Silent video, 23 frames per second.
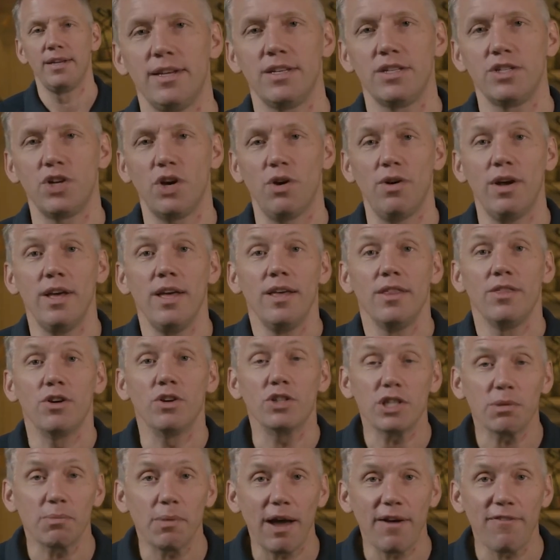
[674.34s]
So
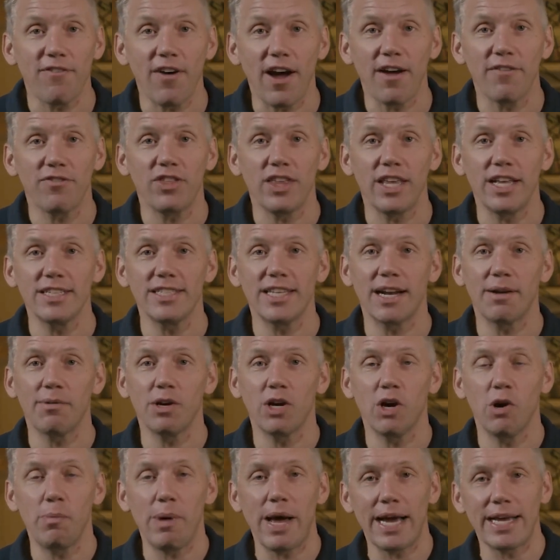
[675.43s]
those are my five things that I
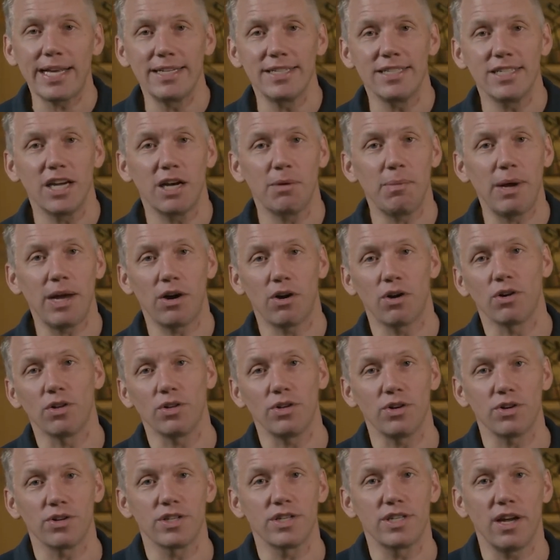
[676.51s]
would go back and tell my
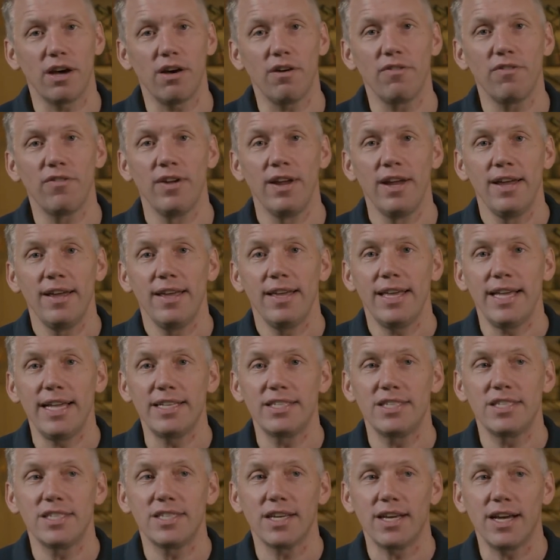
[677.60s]
earlier self.
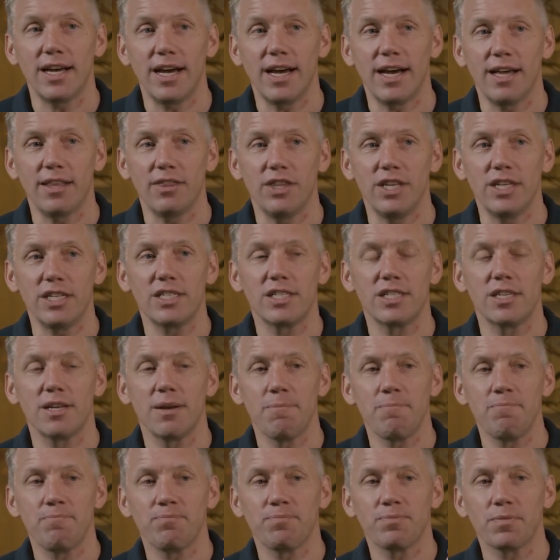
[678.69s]
It's uh, this,
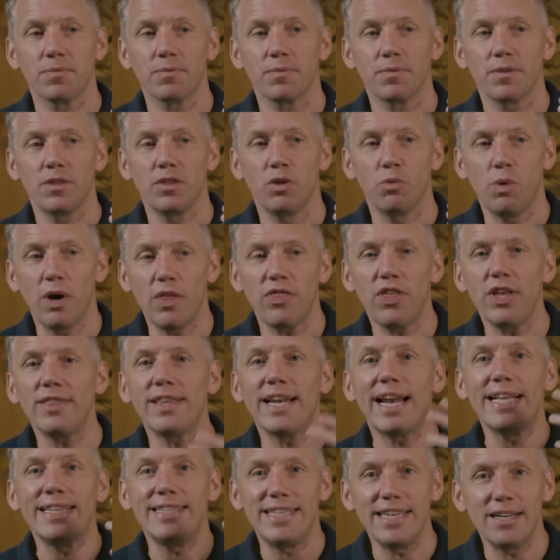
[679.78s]
the one thing
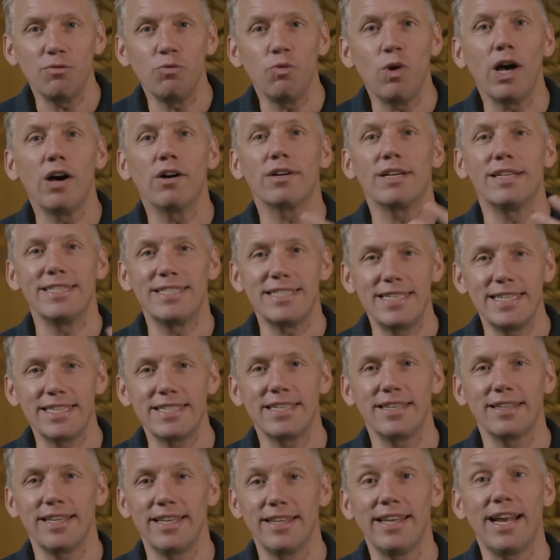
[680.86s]
that I did well
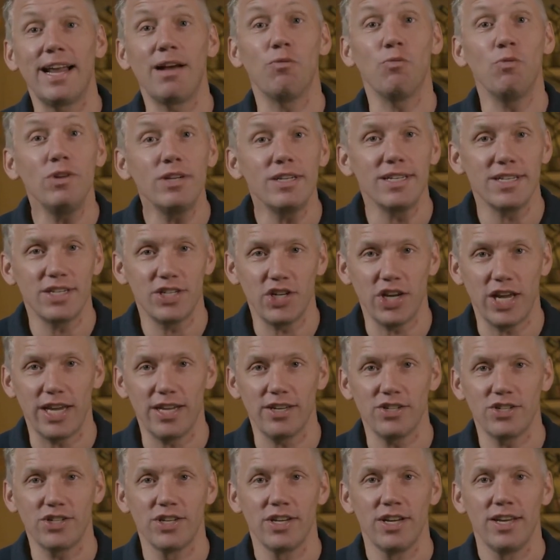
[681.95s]
consistently that I wouldn't
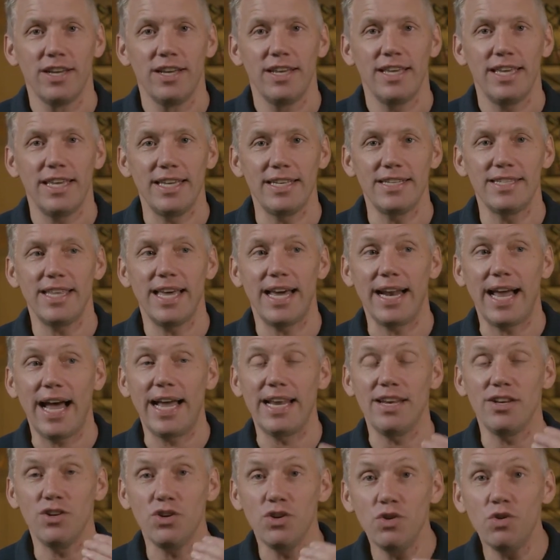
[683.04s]
change is that I
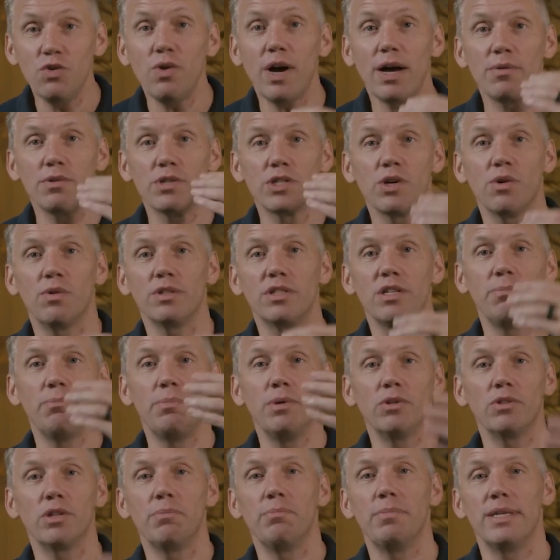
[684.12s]
knew I was going to
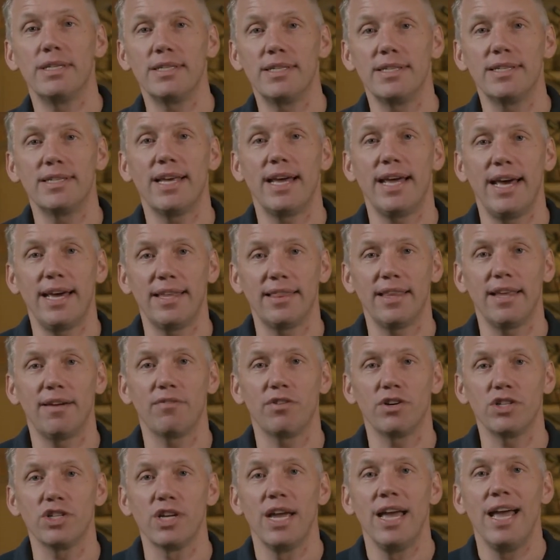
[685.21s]
build a business that had leverage.